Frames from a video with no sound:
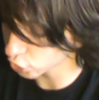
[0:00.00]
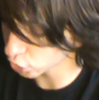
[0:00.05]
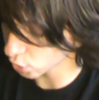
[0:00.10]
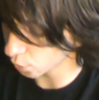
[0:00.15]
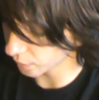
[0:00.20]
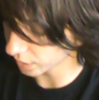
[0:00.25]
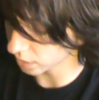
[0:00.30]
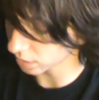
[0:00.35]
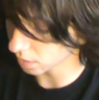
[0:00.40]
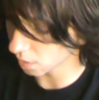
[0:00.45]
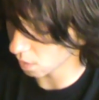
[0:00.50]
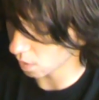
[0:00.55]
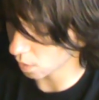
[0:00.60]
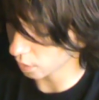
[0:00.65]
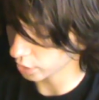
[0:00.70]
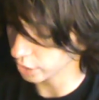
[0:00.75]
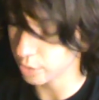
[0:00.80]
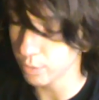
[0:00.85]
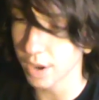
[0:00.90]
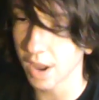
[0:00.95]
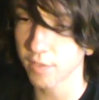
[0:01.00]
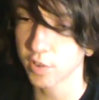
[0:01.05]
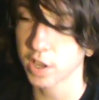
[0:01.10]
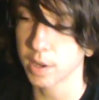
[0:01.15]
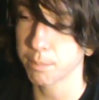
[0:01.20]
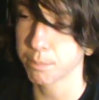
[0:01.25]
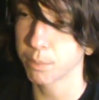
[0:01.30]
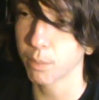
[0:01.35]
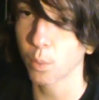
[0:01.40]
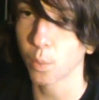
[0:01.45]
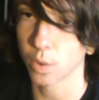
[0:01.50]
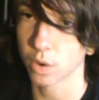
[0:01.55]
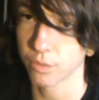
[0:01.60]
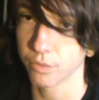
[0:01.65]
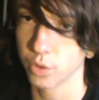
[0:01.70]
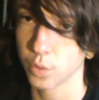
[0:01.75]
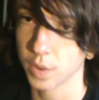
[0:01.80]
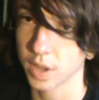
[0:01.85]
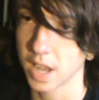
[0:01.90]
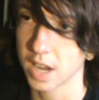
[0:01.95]
you're going along, you never get bored
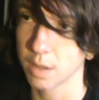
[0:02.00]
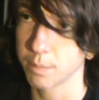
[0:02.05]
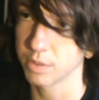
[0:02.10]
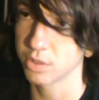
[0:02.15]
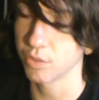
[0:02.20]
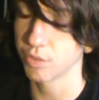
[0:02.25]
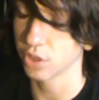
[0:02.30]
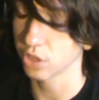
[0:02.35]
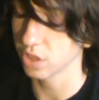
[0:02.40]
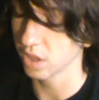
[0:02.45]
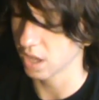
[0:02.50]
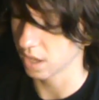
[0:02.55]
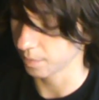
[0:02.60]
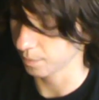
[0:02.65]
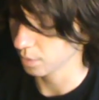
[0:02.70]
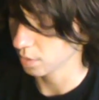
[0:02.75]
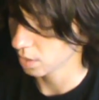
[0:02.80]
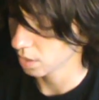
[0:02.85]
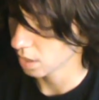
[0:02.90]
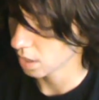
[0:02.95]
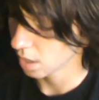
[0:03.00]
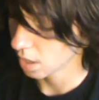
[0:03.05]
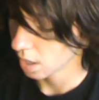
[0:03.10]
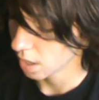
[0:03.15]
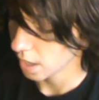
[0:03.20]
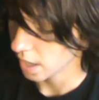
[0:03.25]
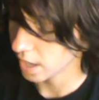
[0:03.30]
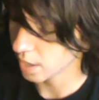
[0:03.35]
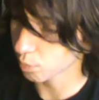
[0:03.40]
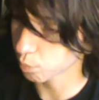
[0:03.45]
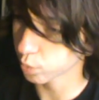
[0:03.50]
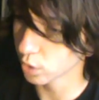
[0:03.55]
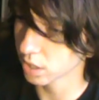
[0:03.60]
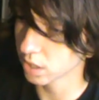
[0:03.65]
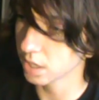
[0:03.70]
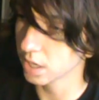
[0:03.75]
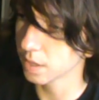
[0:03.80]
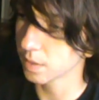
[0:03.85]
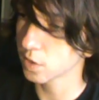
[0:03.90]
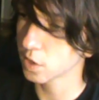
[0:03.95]
of doing any specific thing. It
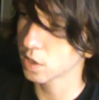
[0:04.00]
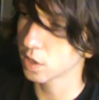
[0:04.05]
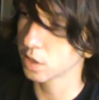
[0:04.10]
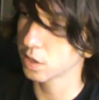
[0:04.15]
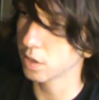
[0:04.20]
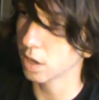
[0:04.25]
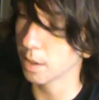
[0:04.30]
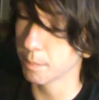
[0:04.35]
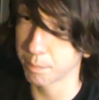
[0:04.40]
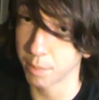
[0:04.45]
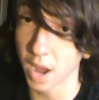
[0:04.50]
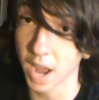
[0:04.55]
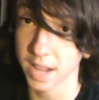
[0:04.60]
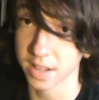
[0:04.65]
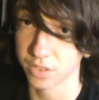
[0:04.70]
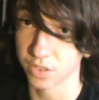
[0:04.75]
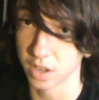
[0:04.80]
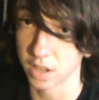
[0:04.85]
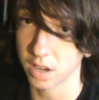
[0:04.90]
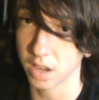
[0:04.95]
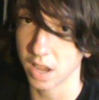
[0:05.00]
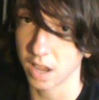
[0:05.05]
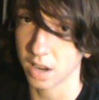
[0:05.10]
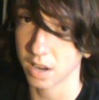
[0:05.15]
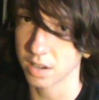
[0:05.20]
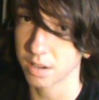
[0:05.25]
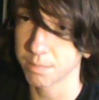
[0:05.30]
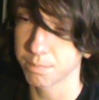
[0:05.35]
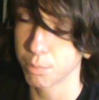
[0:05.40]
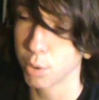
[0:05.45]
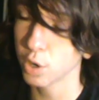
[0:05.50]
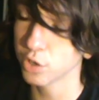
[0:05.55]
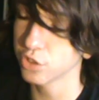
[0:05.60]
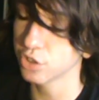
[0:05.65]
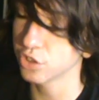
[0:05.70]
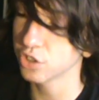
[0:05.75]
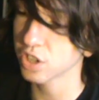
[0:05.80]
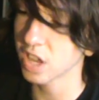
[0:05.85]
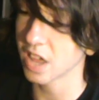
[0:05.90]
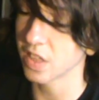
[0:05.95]
really combines it and
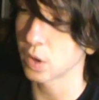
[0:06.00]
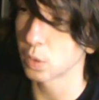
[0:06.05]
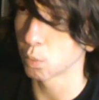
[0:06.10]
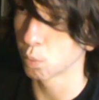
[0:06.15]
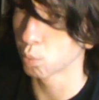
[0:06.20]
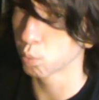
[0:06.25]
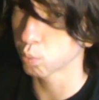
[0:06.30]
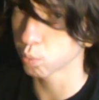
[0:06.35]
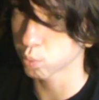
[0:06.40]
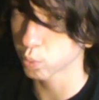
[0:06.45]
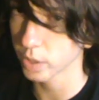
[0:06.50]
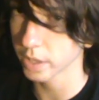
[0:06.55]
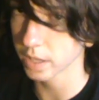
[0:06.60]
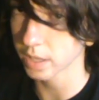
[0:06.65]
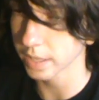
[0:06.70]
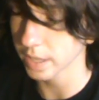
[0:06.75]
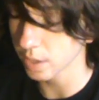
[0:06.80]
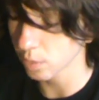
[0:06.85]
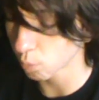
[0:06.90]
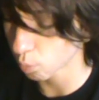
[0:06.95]
puts it together really,